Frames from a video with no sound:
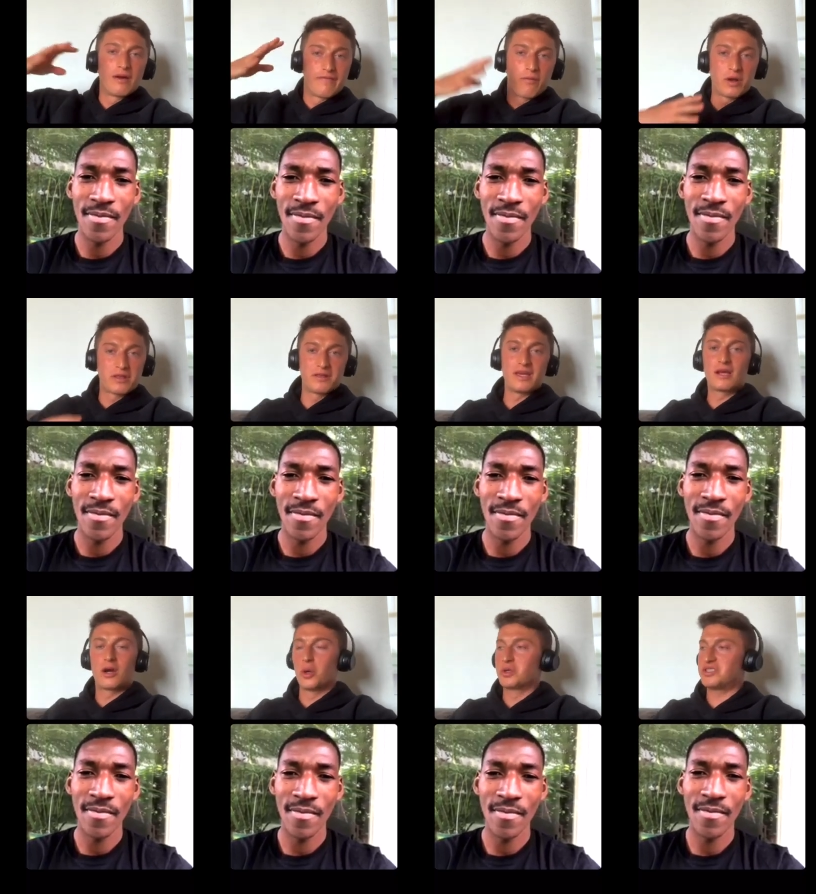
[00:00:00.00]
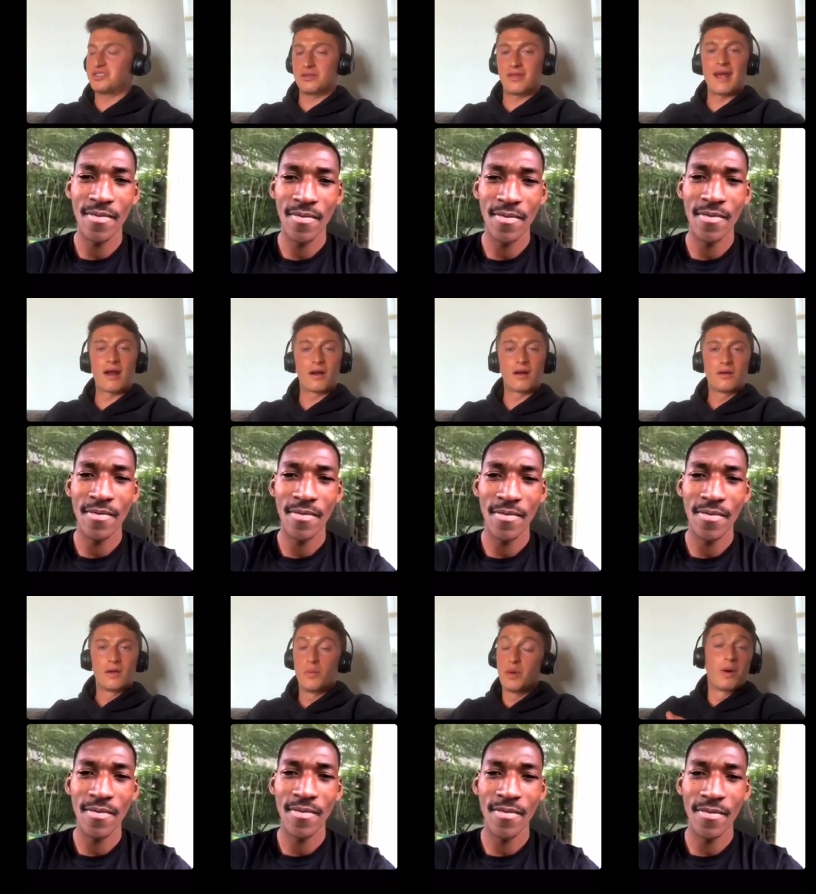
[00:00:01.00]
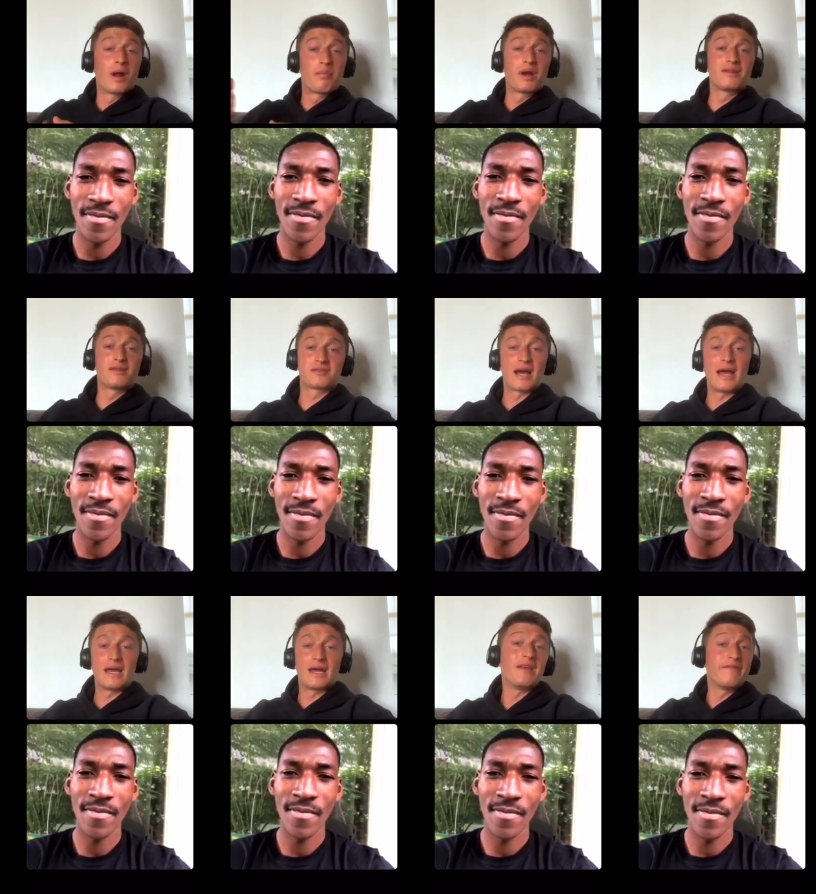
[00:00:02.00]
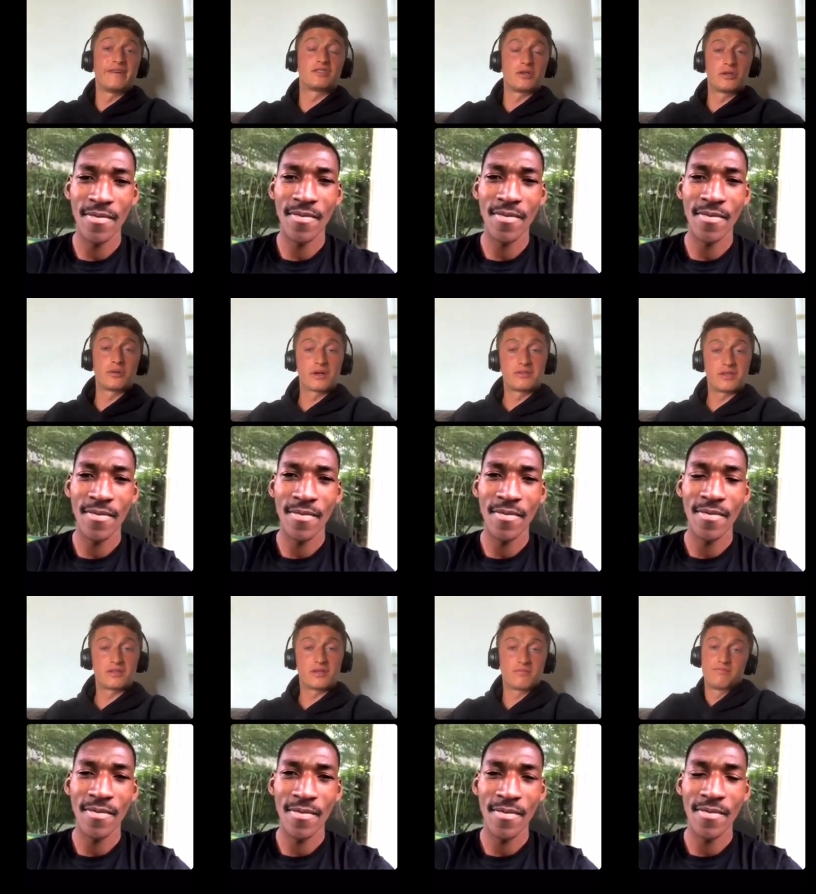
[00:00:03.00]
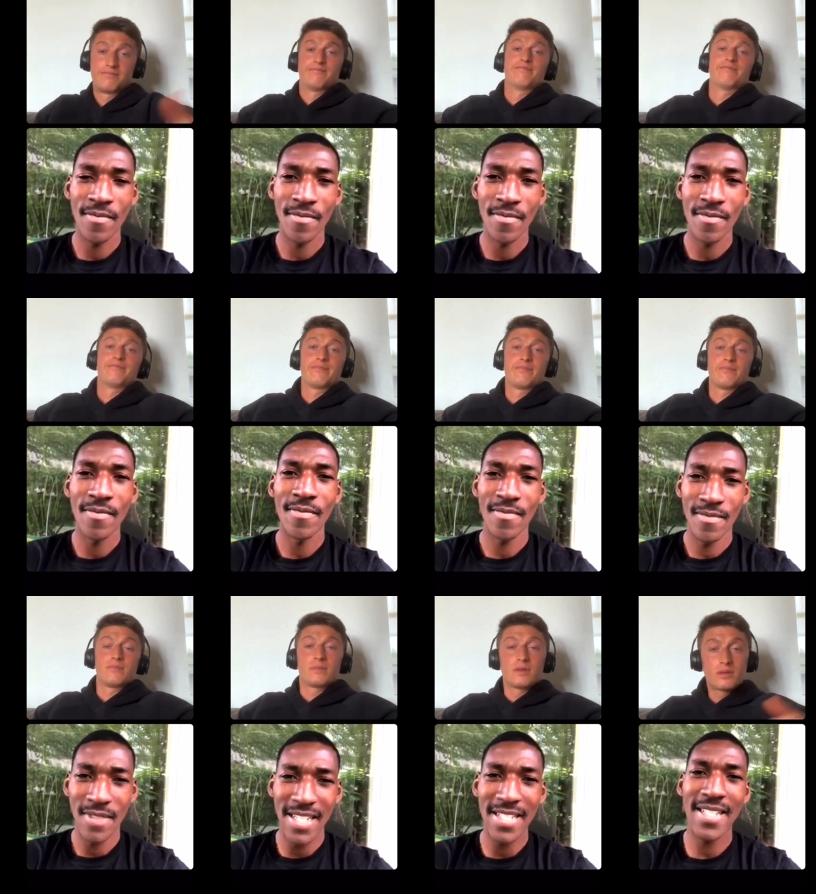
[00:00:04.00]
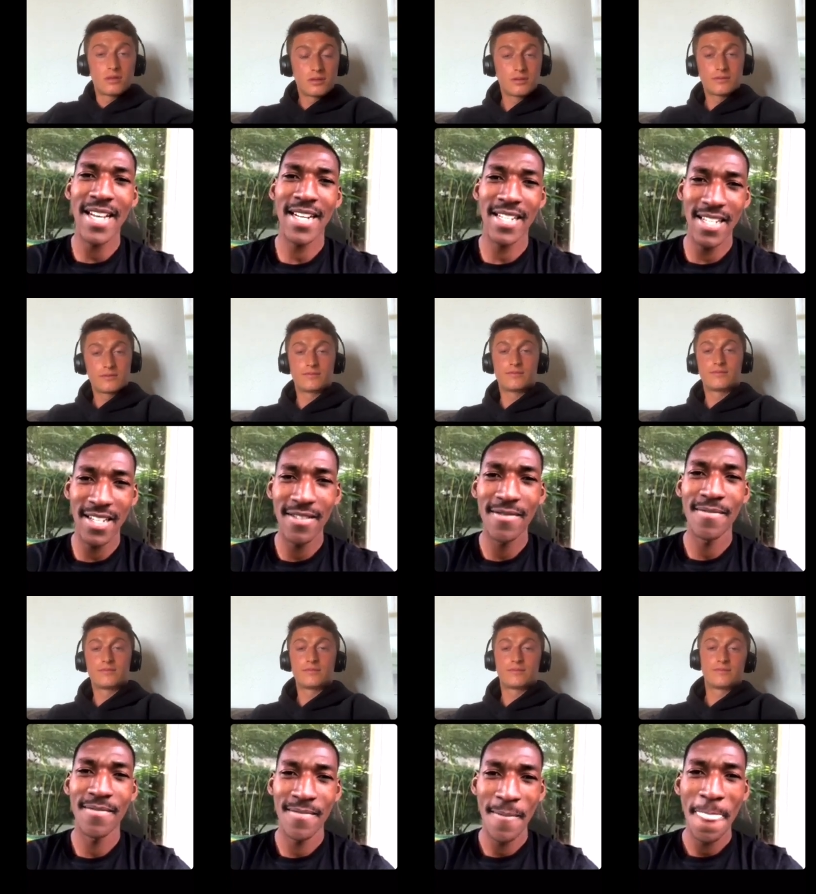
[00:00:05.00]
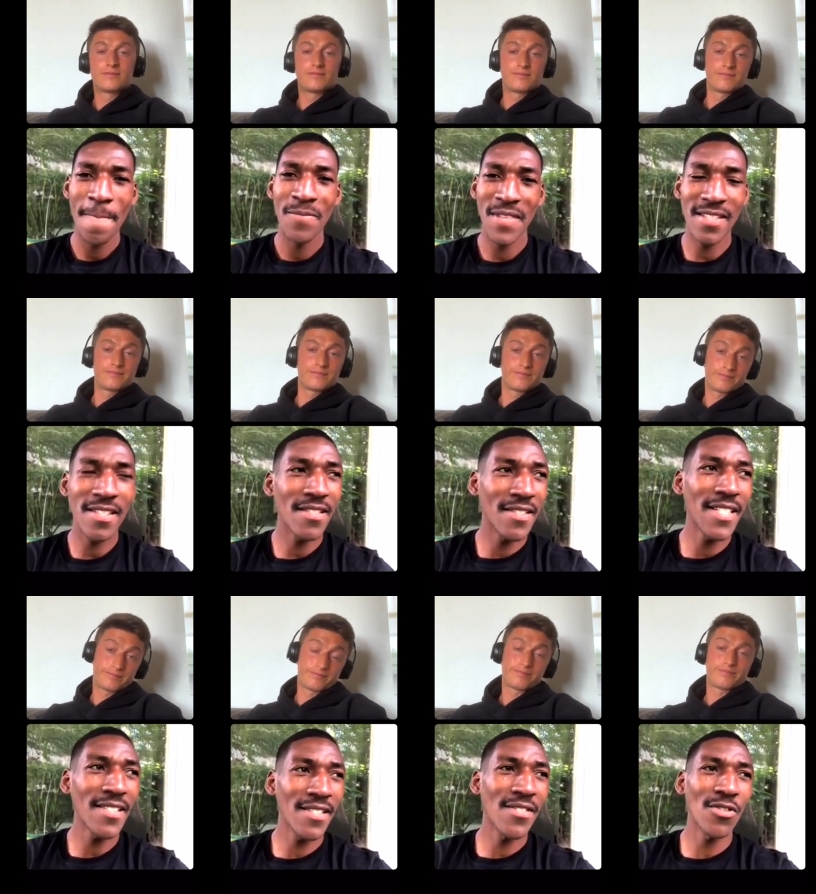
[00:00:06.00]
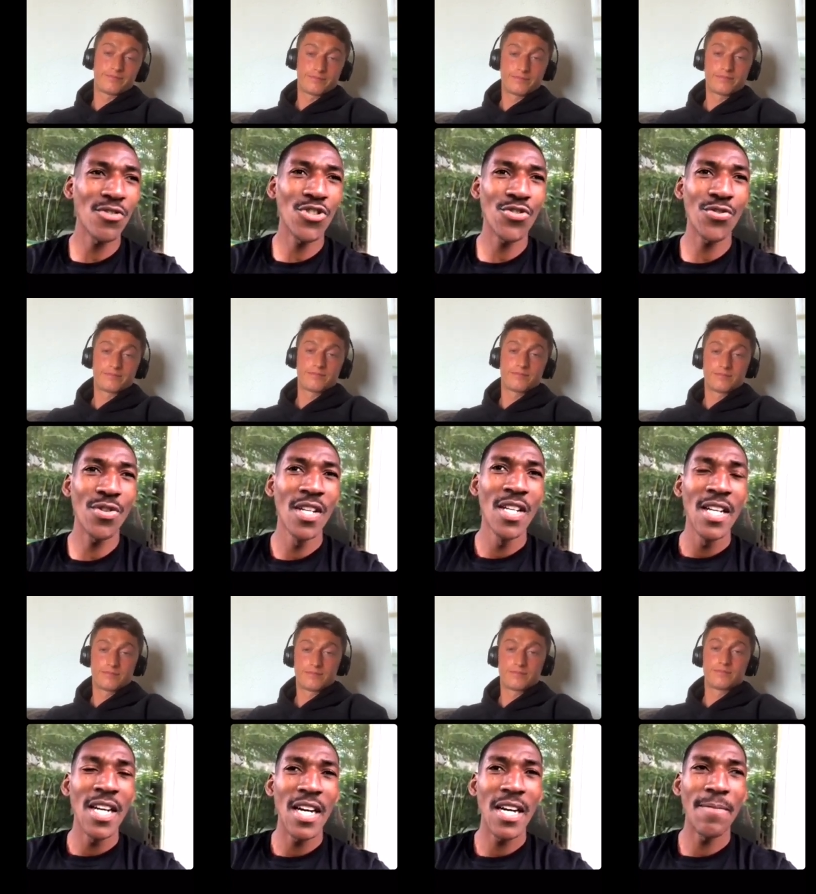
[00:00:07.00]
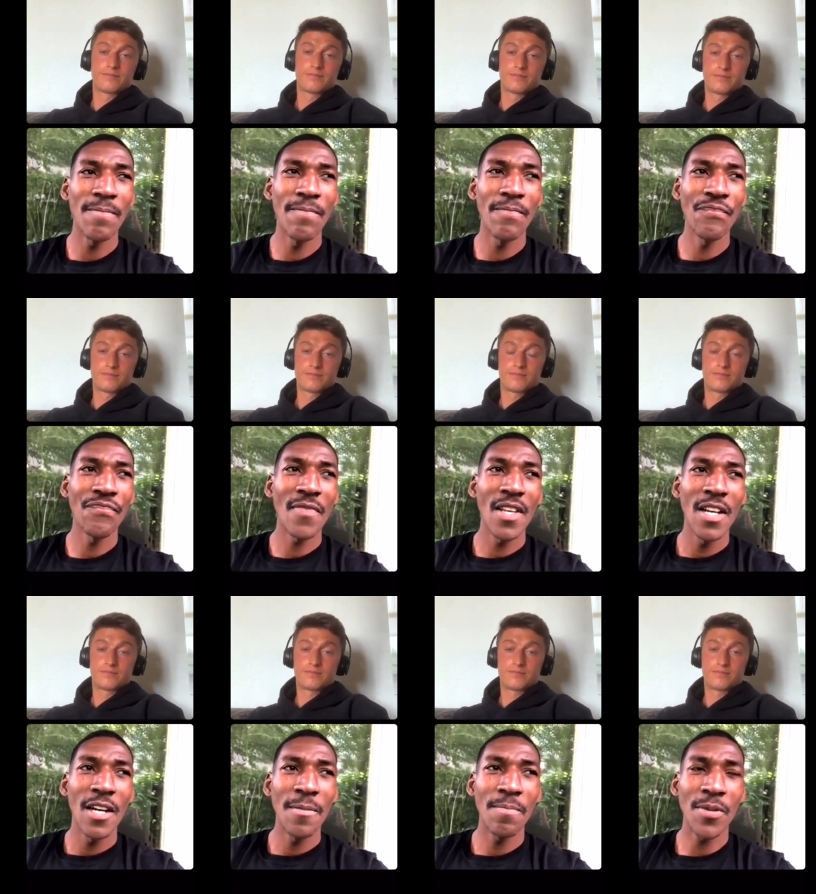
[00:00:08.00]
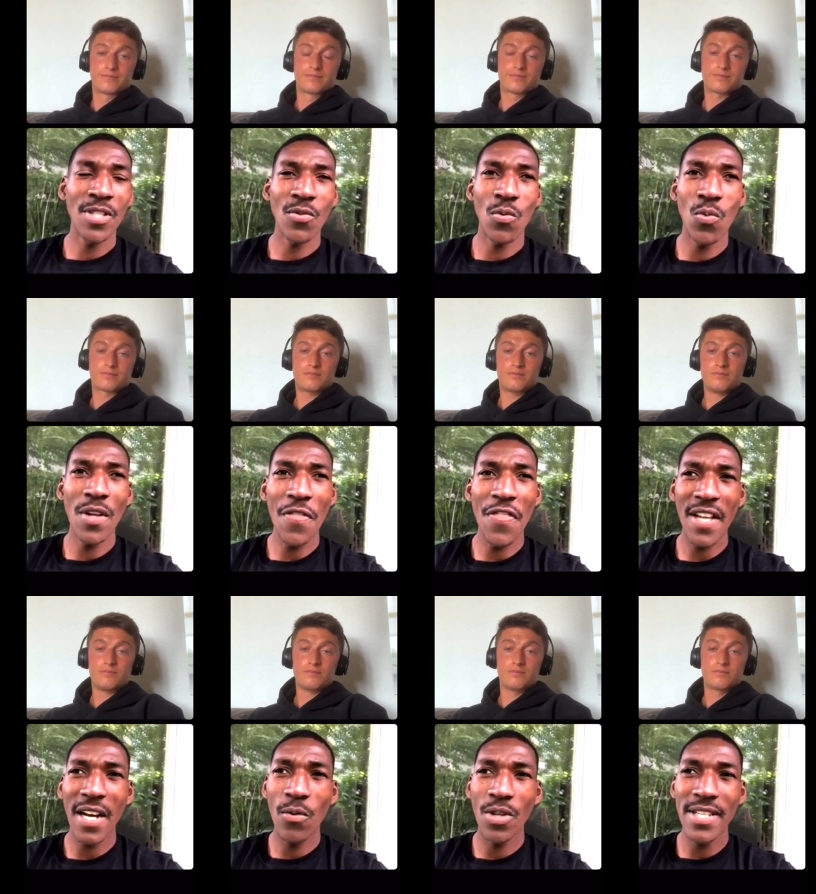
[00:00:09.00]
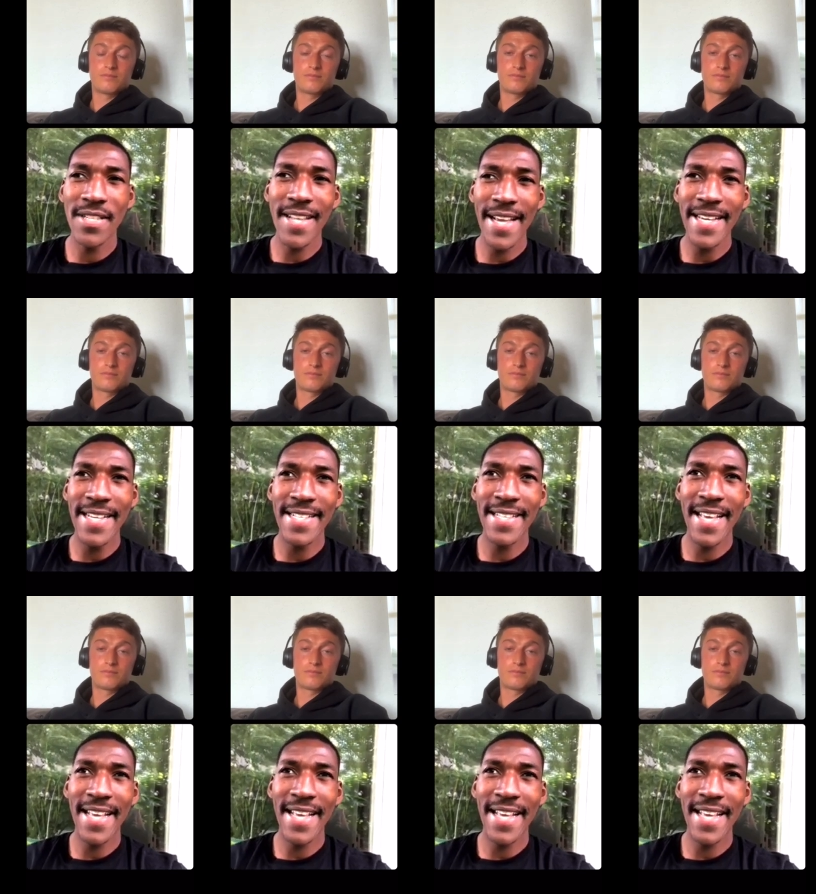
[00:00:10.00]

Speaker 1: league coach there we want to bring this guy in. He fits into our system. Exactly.
Speaker 2: This is this is so true. Um, but one thing I want to say is that,